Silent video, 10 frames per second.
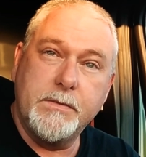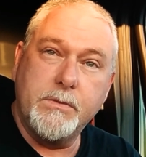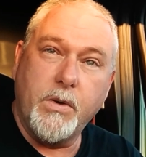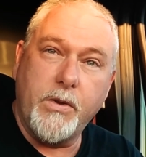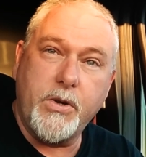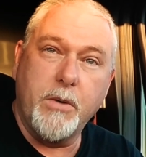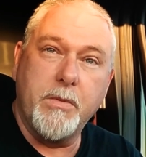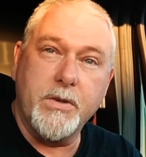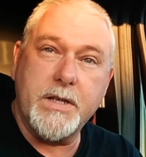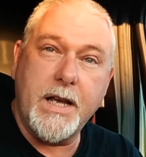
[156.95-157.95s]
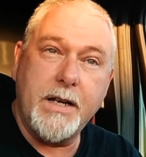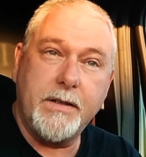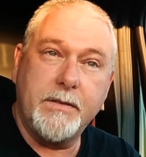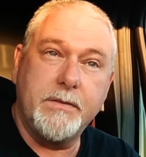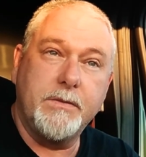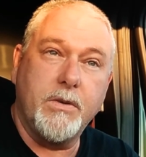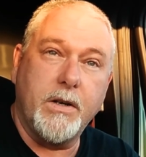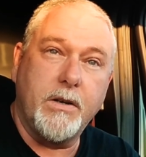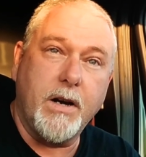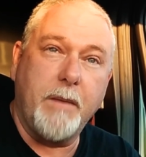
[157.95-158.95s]
where the terminal's at. We're
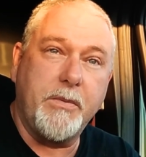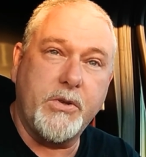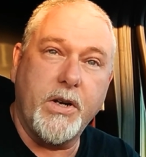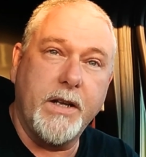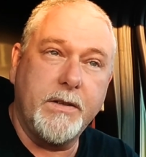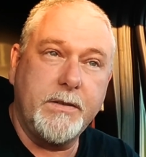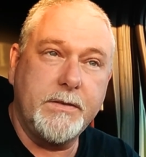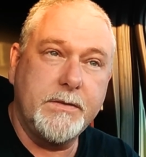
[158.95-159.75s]
going to drop the trailer.